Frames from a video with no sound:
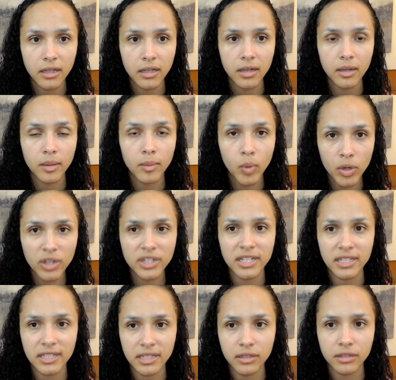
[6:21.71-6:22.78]
more
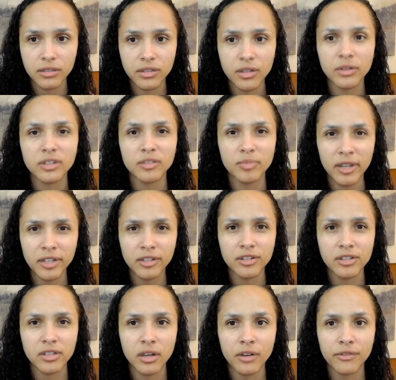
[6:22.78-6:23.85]
details. No, explain
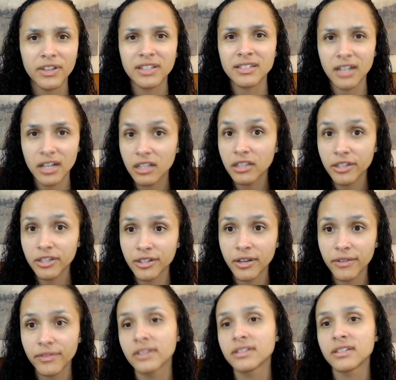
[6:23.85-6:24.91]
yourself. That's not clear
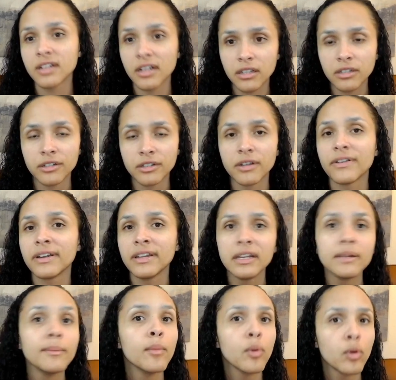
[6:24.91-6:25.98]
enough. That's not clear enough. I need
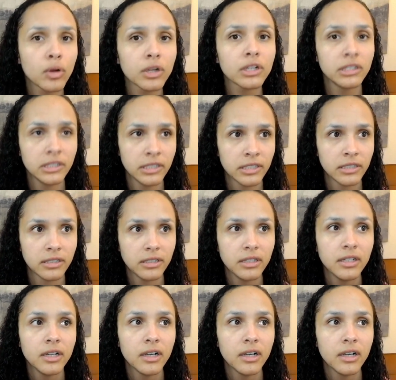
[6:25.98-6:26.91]
it more clear.